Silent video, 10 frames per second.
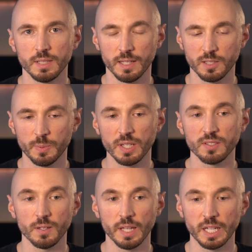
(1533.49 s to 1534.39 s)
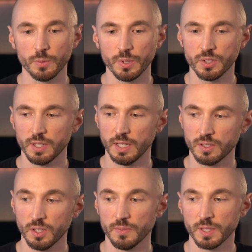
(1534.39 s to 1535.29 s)
It speaks their language. It
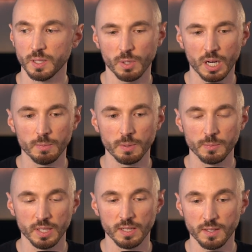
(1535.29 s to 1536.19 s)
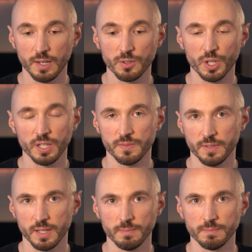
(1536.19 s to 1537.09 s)
solves their problems. It is there just for
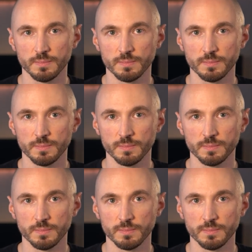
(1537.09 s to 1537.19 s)
them.